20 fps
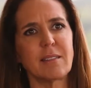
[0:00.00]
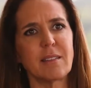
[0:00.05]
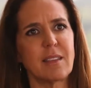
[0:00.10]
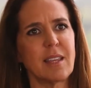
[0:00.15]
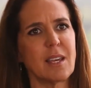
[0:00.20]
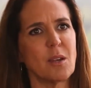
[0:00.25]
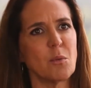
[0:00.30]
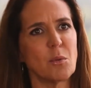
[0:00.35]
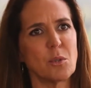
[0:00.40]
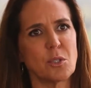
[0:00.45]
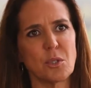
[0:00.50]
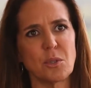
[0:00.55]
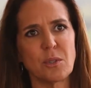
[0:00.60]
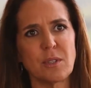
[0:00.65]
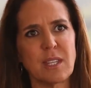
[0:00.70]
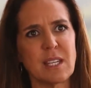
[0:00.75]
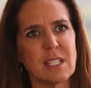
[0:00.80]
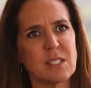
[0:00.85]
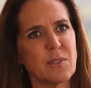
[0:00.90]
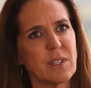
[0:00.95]
thing will do
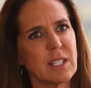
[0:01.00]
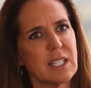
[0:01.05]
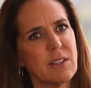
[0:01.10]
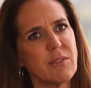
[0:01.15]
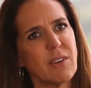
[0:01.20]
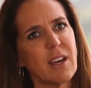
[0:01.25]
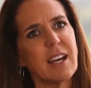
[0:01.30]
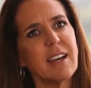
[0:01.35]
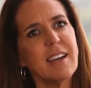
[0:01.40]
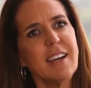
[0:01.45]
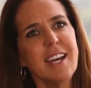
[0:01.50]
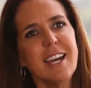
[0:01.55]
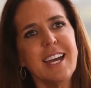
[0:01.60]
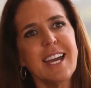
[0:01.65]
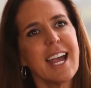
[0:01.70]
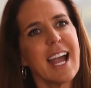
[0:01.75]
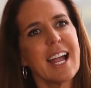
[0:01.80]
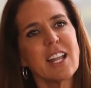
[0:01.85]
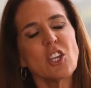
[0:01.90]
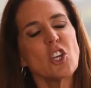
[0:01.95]
things for liver.
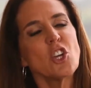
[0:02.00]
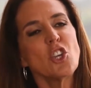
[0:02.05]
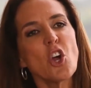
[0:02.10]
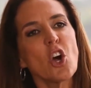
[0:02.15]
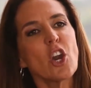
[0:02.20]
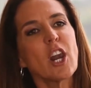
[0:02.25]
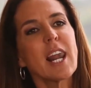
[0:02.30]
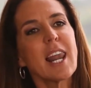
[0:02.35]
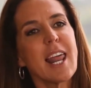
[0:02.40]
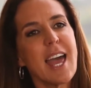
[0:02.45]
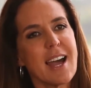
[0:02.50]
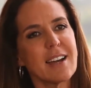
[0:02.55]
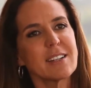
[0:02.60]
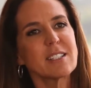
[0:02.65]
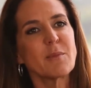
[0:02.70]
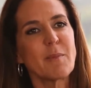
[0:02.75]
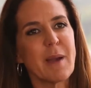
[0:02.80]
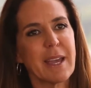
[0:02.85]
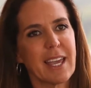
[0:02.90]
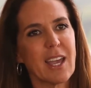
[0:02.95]
And you're not
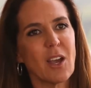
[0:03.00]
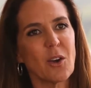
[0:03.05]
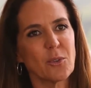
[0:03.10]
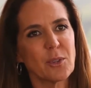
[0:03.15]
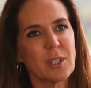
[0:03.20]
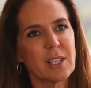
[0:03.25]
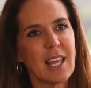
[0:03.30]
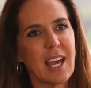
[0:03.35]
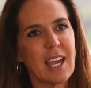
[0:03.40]
allowed to make health